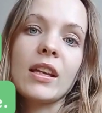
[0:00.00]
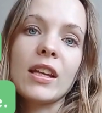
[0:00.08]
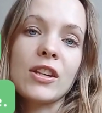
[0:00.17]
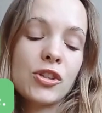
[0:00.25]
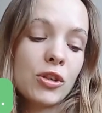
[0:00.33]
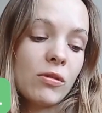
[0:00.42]

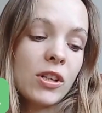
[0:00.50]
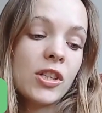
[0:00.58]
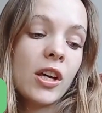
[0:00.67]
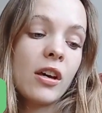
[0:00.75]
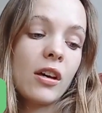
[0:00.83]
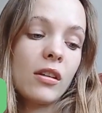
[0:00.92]
is to
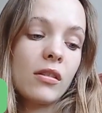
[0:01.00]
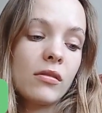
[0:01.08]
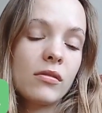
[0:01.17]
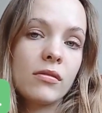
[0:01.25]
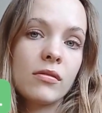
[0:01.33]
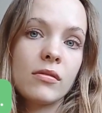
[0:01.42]
return
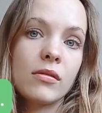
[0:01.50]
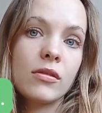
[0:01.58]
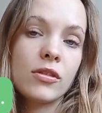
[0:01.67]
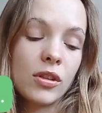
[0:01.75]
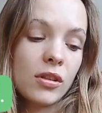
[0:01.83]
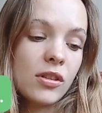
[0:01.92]

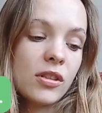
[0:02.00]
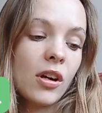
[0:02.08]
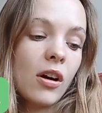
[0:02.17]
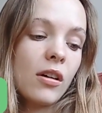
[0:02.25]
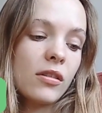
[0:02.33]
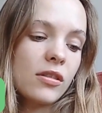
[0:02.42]
to the
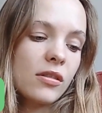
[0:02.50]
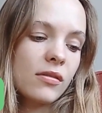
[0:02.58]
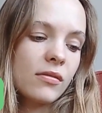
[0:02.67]
start.